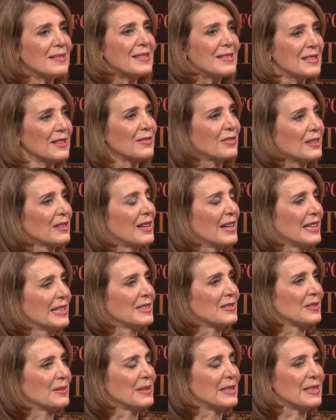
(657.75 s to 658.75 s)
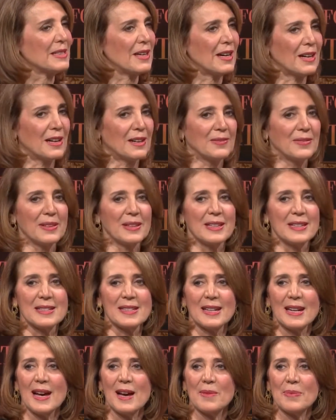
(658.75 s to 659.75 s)
silver linings from these god-awful things
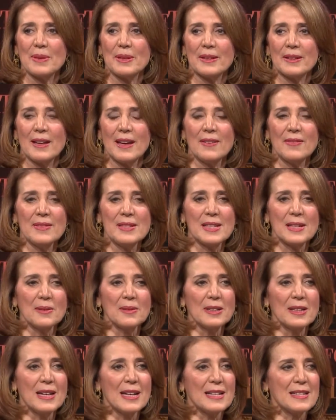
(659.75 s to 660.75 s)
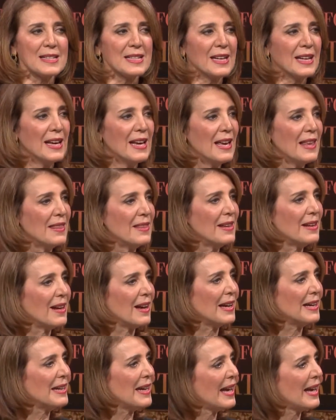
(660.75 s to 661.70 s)
that happen in life, is I realized that I